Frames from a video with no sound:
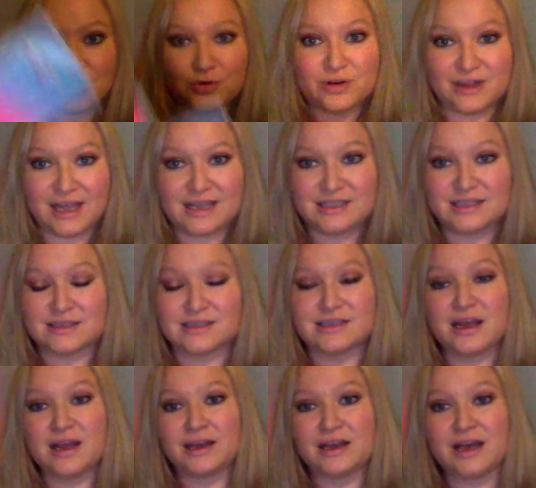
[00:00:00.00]
your lessons,
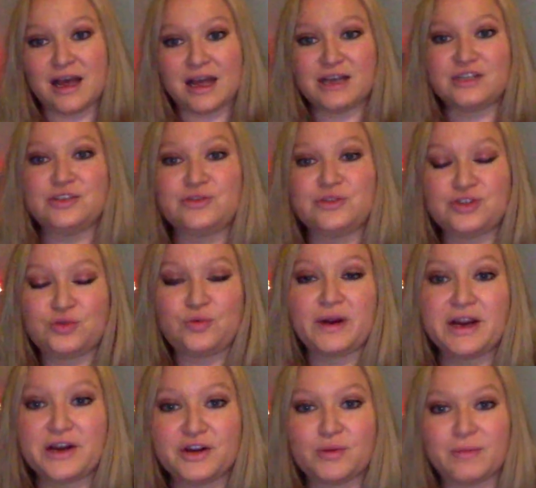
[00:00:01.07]
guide you to
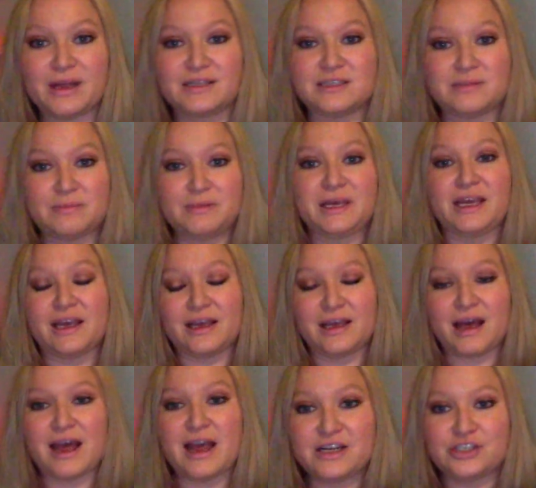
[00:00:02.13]
where you're meant to be,
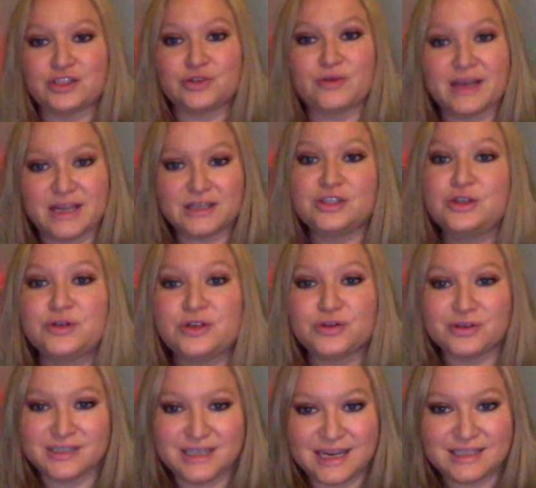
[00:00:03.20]
guide you into
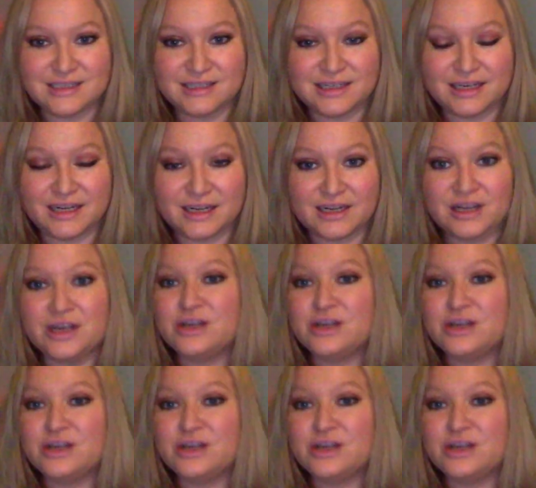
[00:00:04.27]
your destiny?